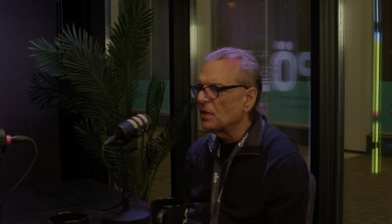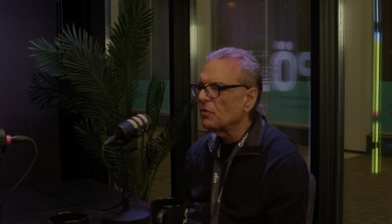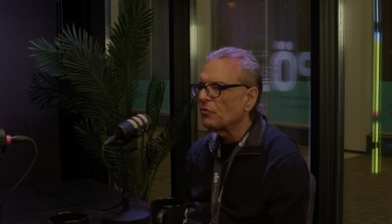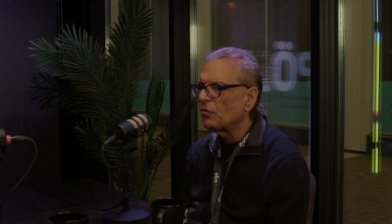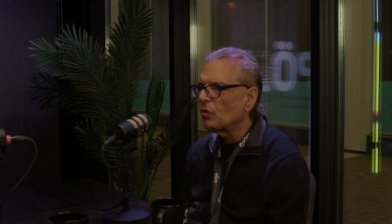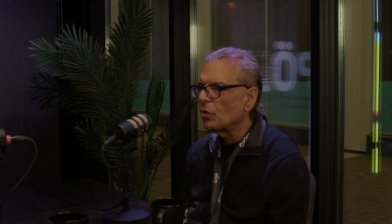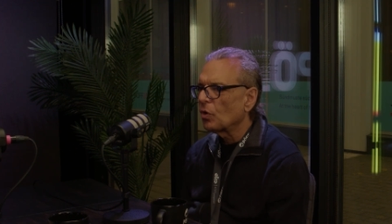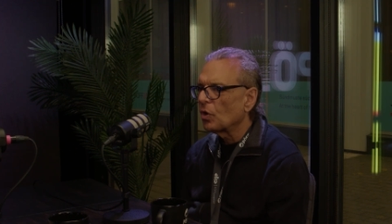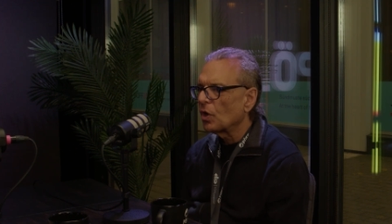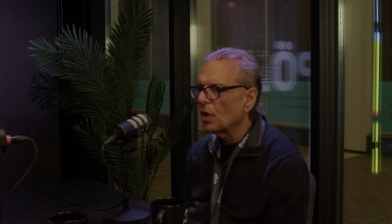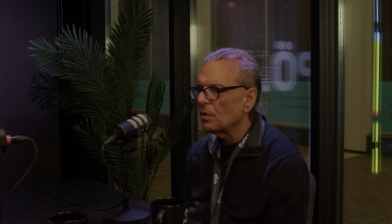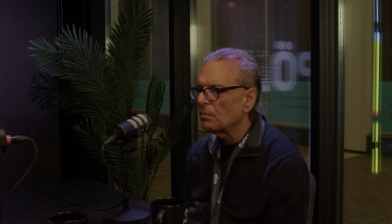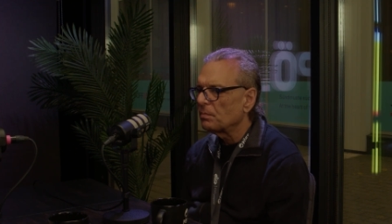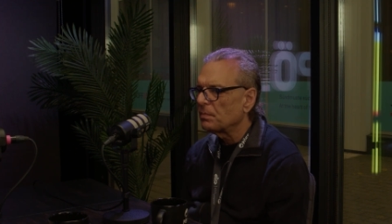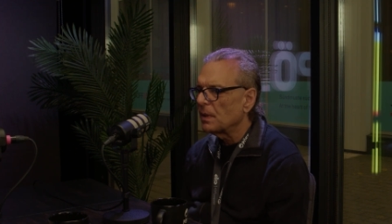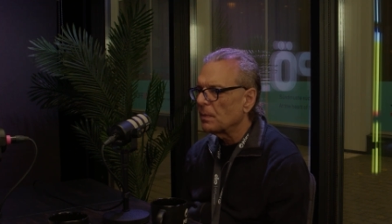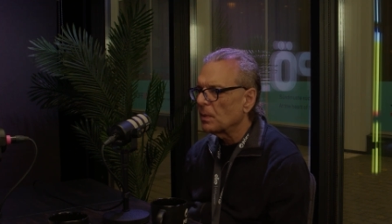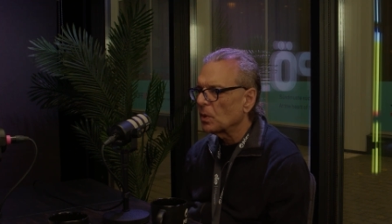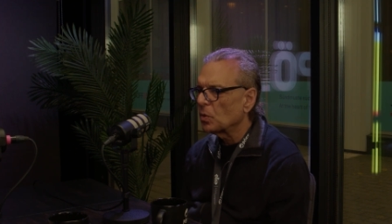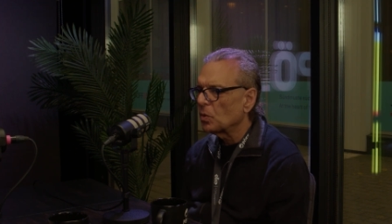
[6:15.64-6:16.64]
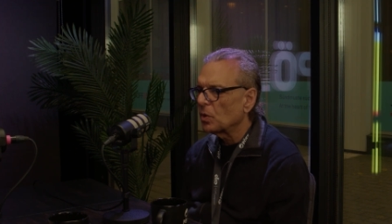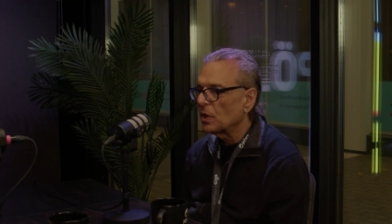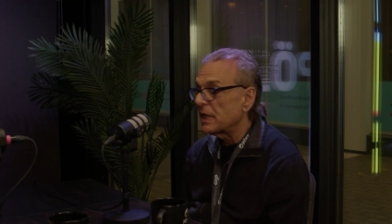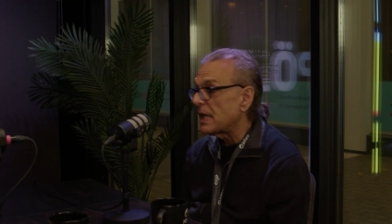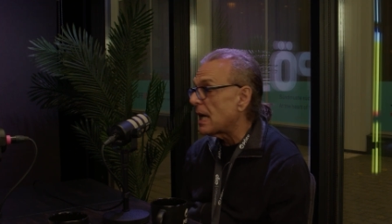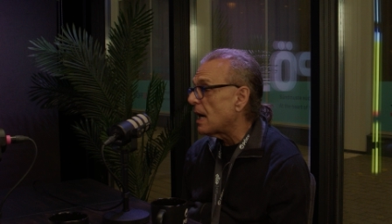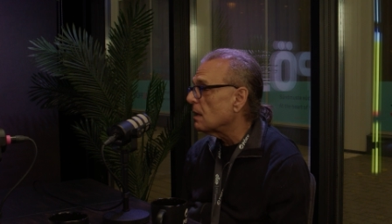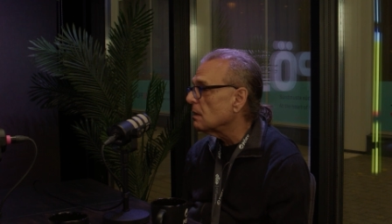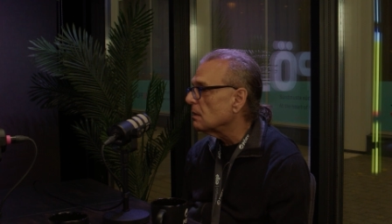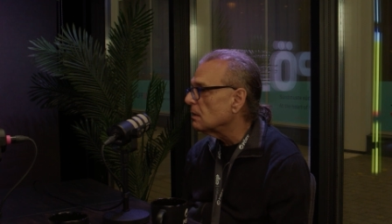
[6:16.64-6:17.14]
for people who are
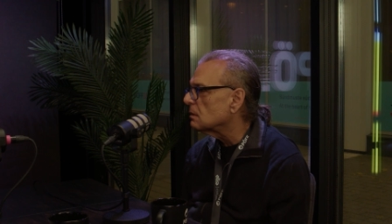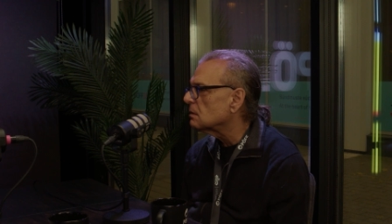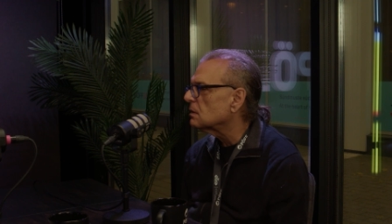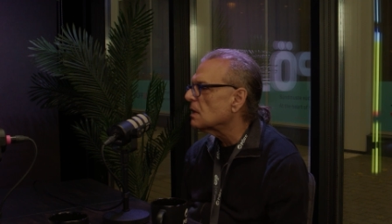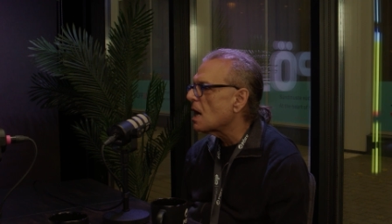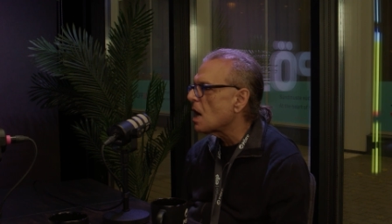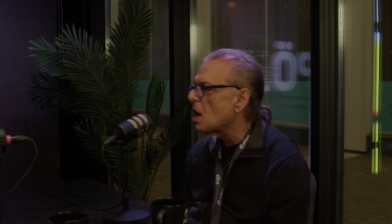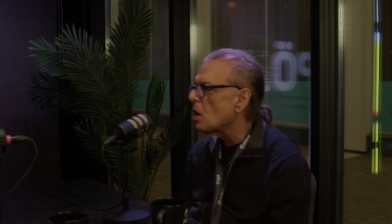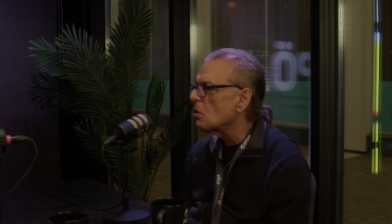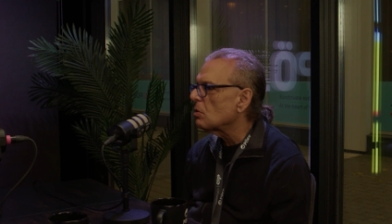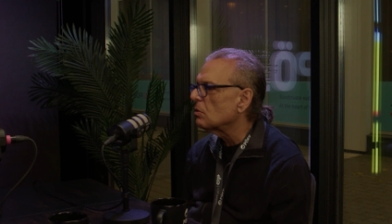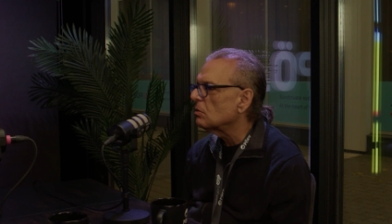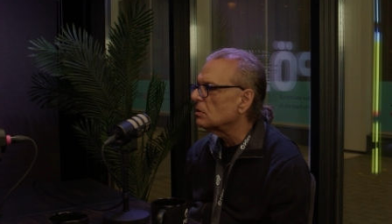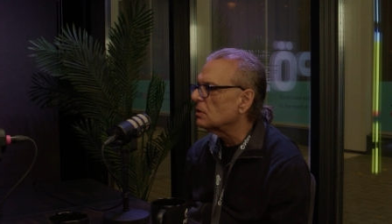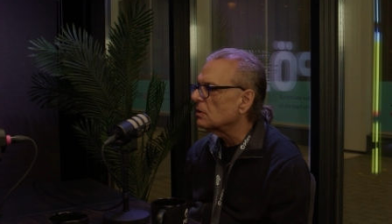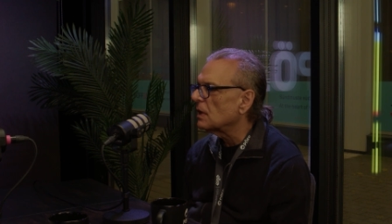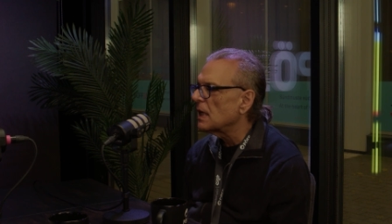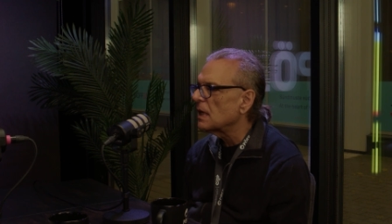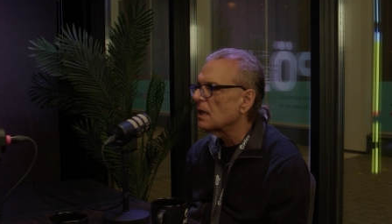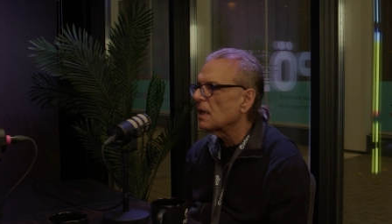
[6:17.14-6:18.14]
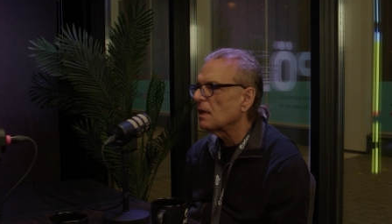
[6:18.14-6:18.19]
young now, right?